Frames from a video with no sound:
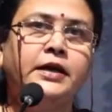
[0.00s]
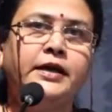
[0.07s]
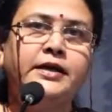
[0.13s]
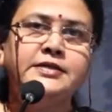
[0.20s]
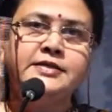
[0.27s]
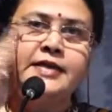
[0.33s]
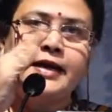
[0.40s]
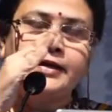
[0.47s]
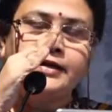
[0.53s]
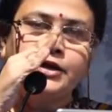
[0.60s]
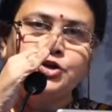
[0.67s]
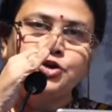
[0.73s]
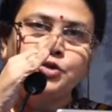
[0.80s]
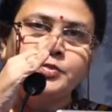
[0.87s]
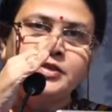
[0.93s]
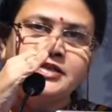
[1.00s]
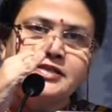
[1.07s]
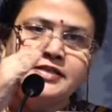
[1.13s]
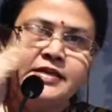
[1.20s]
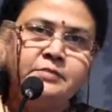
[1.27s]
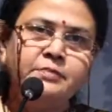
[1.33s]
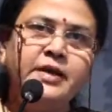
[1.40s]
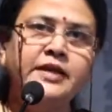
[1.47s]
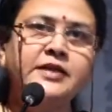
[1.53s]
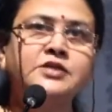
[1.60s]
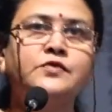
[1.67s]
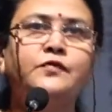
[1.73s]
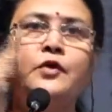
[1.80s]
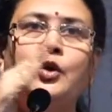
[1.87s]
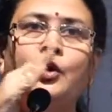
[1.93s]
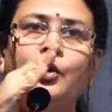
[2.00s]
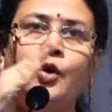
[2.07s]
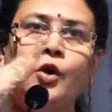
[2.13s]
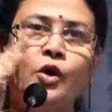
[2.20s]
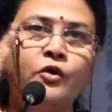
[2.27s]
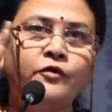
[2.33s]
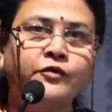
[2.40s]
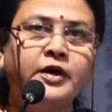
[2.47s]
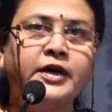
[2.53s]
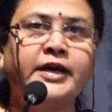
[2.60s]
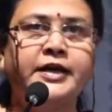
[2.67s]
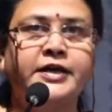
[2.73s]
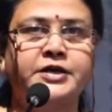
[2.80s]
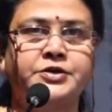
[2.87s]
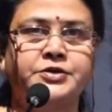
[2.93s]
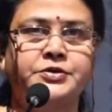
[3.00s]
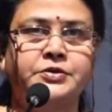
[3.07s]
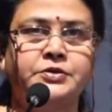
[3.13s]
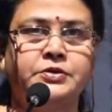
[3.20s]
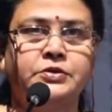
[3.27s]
is that there should be seamless flow of credit